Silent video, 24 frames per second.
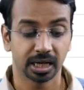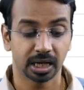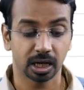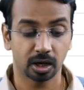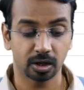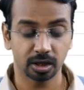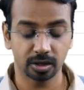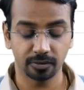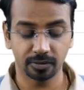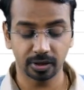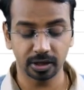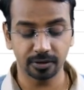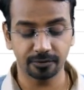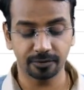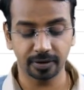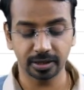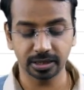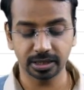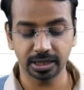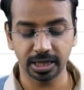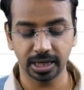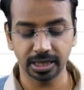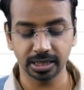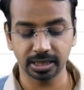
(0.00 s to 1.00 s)
Now, even if
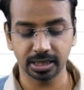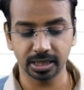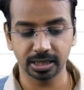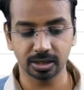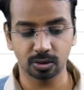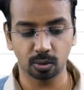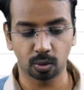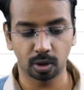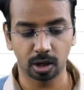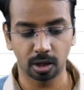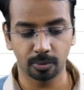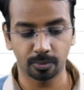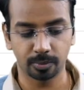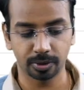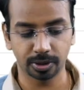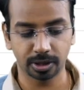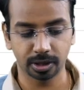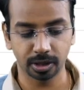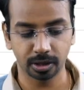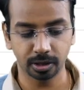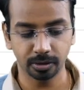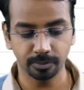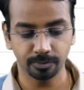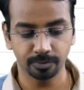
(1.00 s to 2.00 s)
I change this roll number
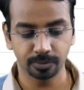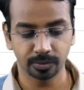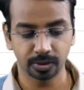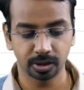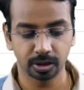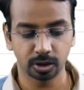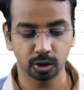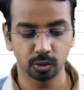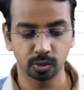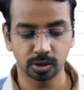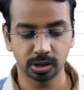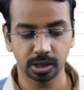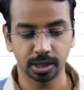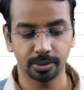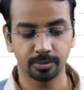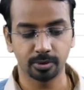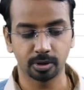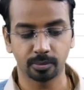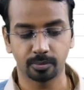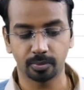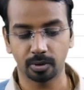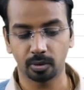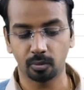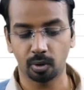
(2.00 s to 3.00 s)
here, you see, you
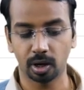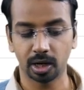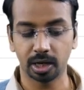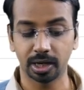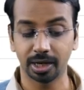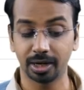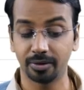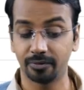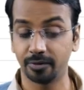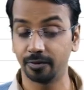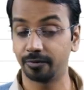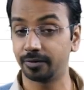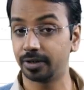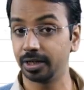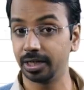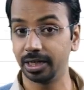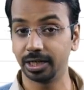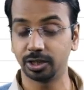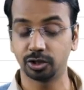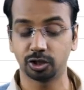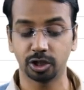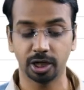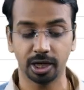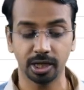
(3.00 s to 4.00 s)
know, 115,
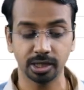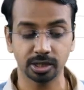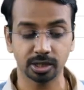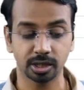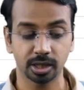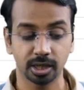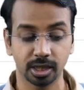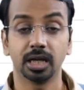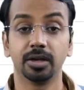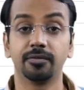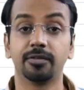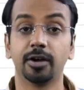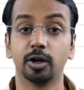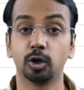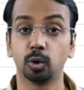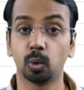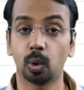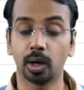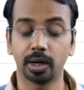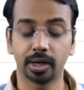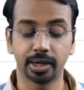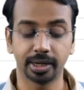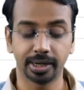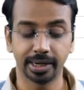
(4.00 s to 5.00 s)
it changed. If I
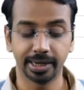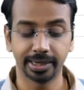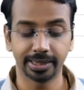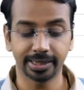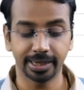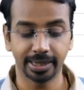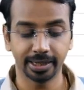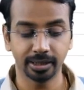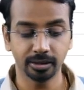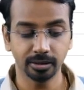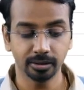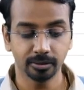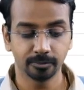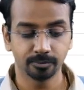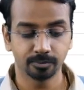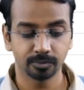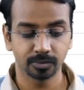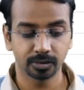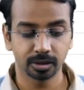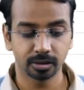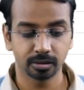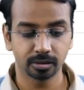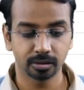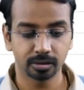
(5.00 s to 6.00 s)
do 110,
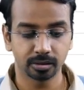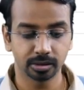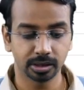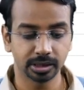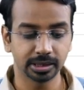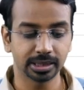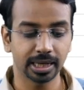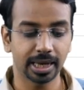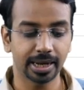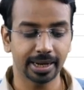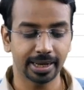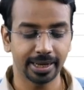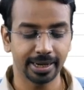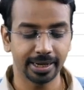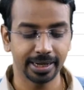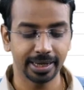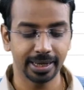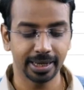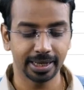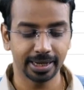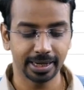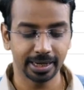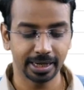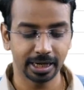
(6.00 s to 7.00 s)
these are
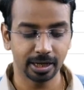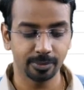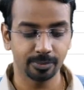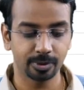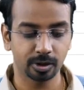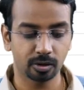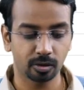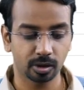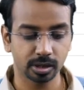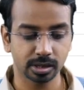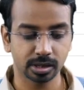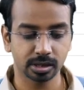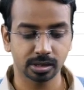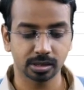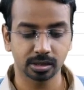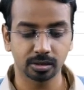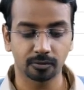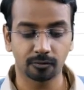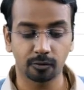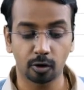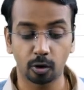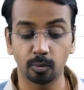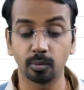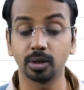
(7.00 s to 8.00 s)
NA and NA because
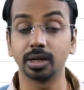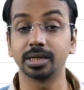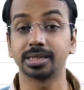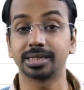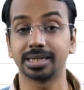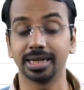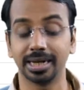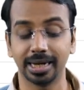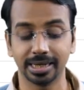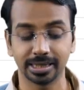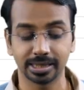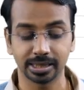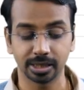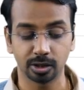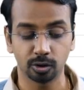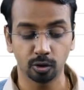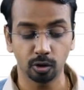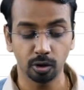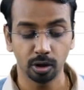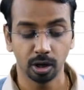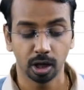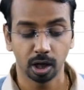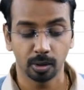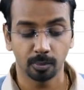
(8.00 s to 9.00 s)
the formula still has
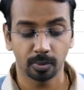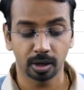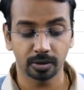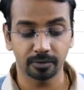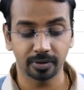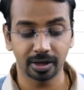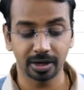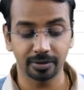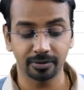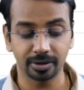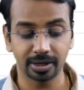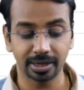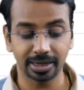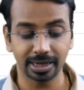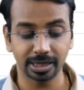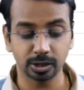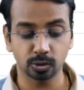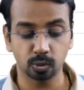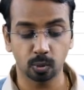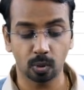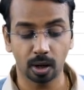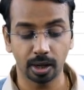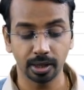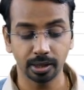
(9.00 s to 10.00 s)
0. But wherever it
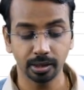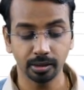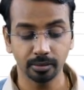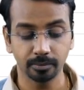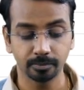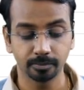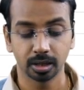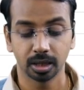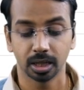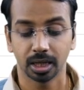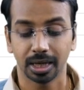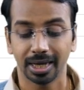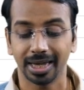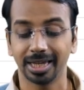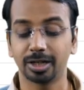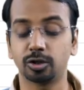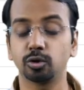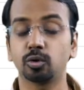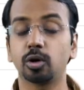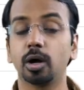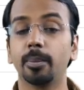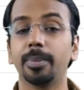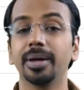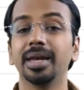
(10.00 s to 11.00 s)
has 1,
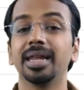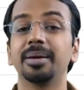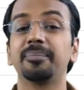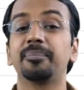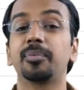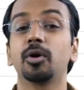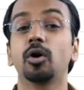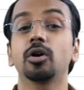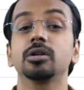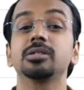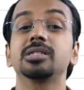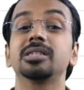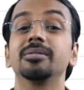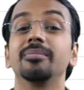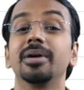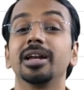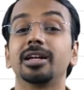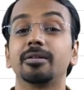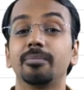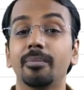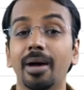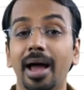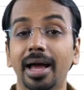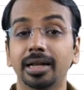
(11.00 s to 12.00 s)
it took up an
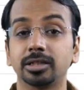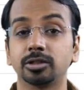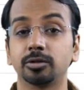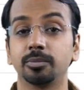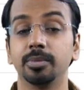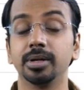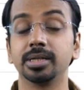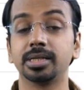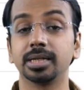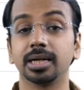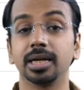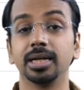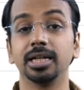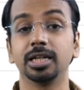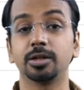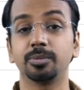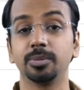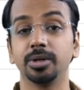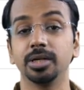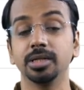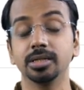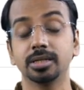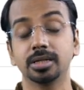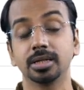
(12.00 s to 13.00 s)
approximate match. Basically,
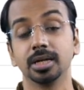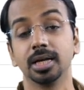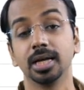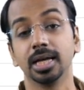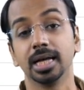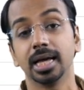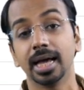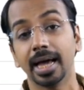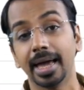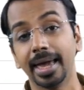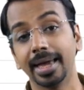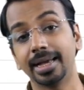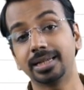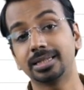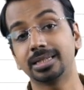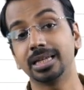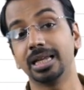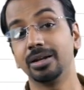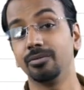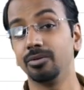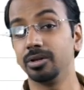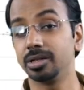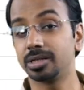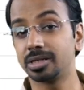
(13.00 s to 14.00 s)
it means
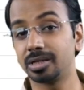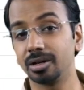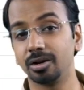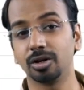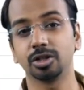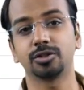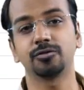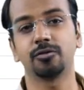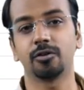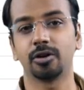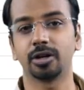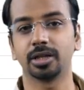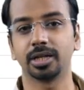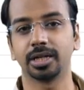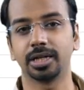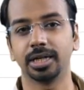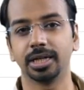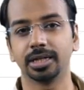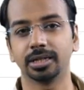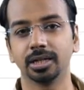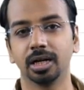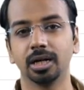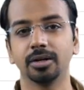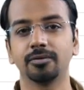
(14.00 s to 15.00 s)
Excel will search for the
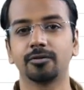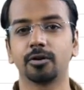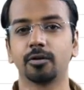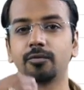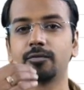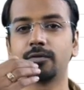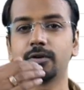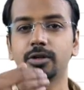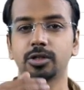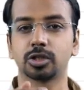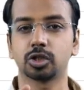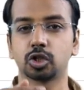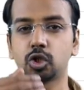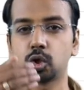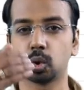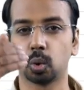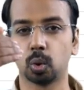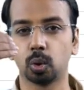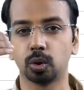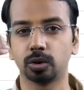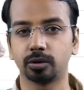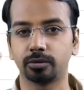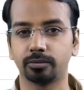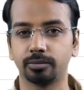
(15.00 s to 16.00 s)
data from first
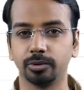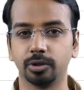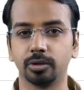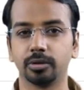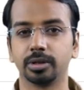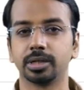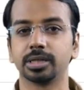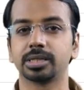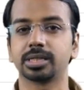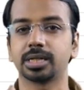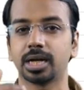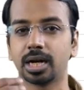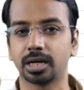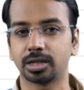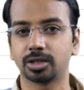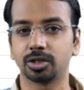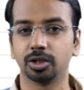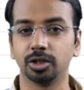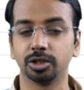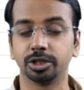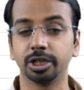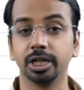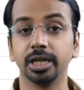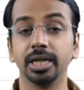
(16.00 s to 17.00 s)
row, you know, it will start
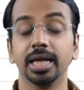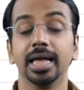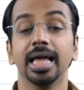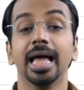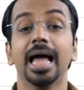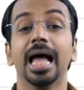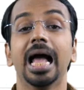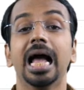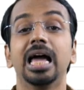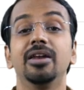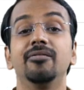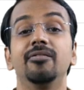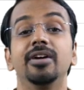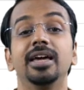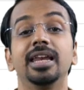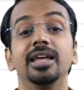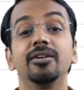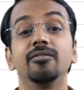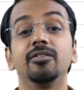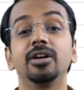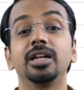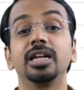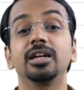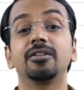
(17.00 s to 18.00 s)
searching, and
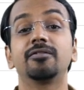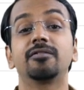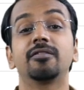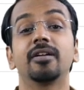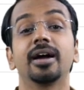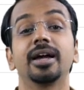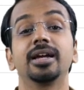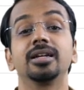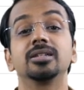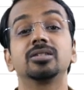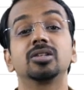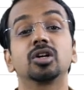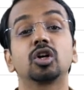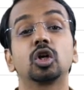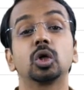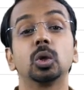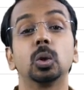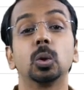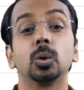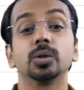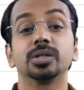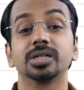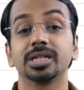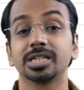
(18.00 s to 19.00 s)
wherever it finds the
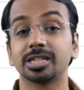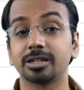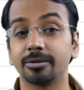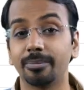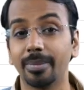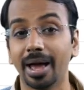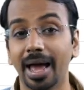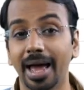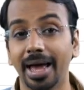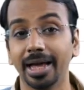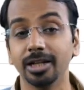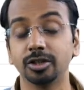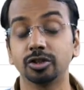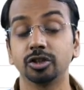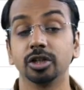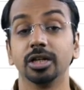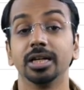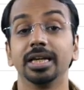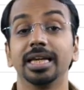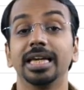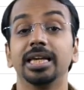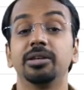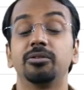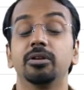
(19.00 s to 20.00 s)
closest match,
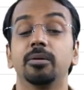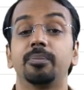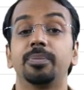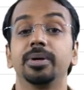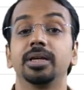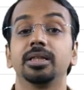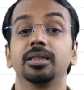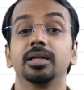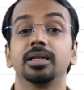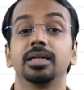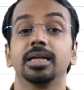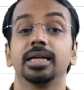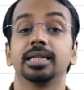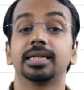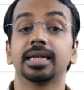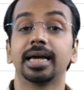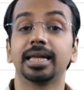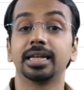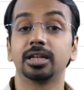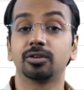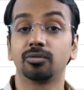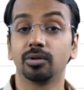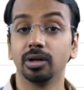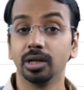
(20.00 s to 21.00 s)
it will pick the data
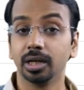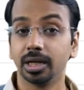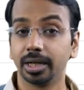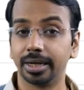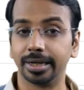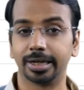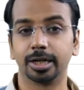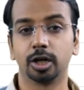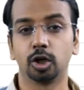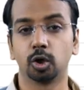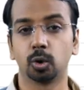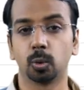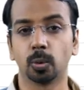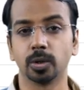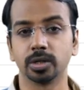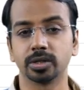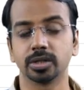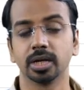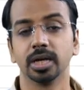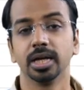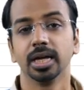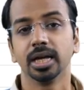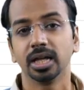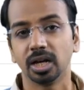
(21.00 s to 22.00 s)
and it will return to
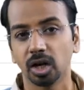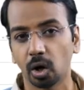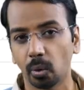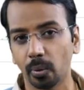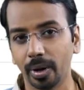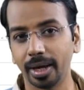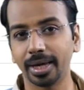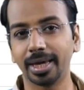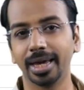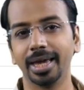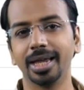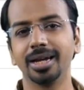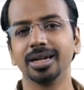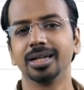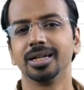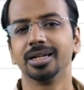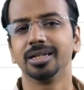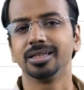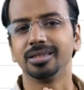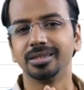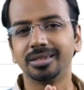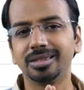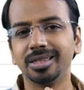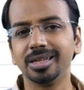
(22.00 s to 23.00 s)
us. Now again,
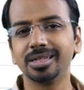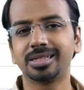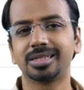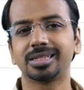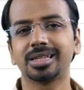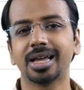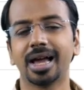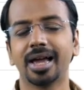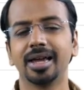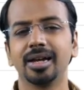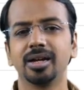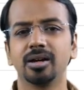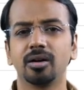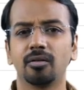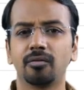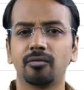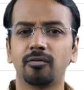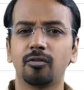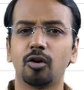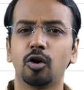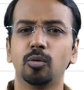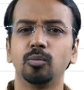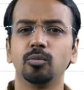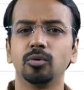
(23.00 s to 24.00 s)
this kind
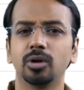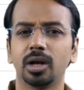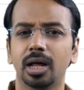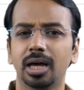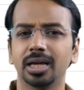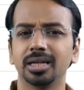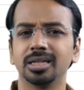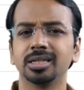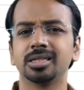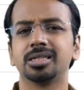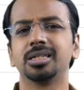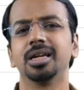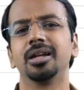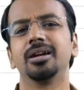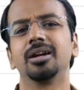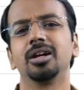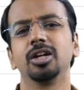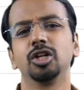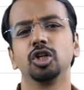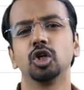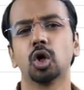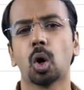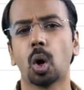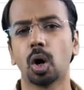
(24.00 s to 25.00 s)
of formula is
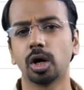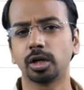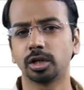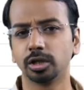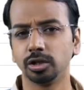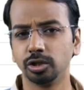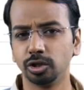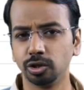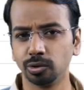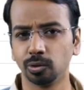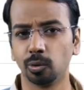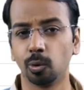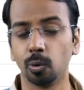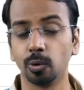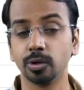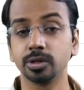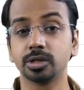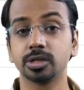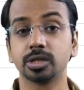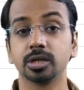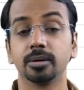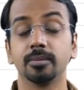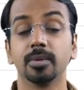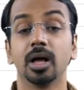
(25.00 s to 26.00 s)
generally not
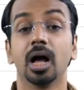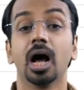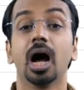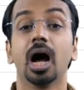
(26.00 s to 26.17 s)
used